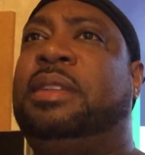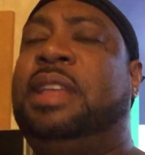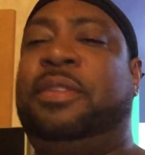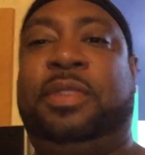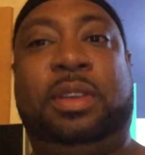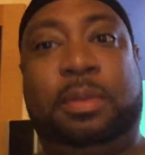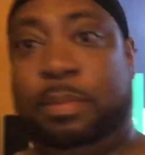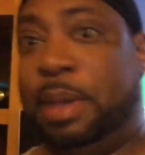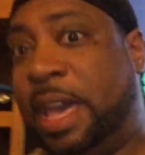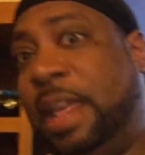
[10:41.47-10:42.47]
Definitely
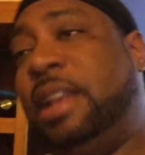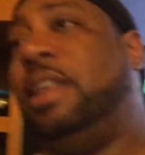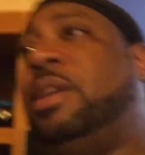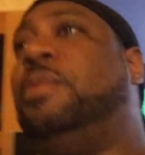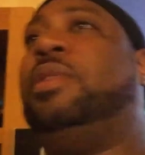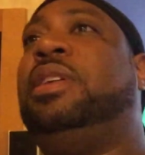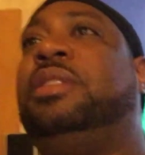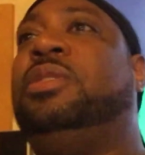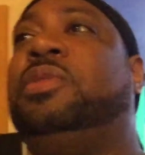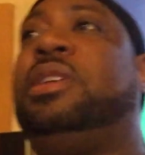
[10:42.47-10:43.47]
going to buy that day
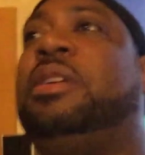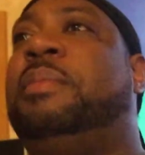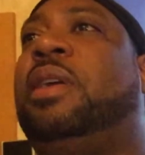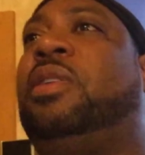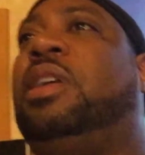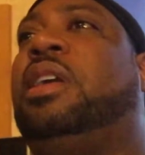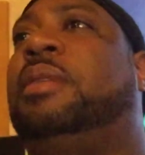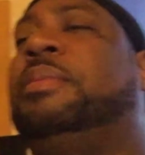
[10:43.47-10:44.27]
one, as soon as it come out.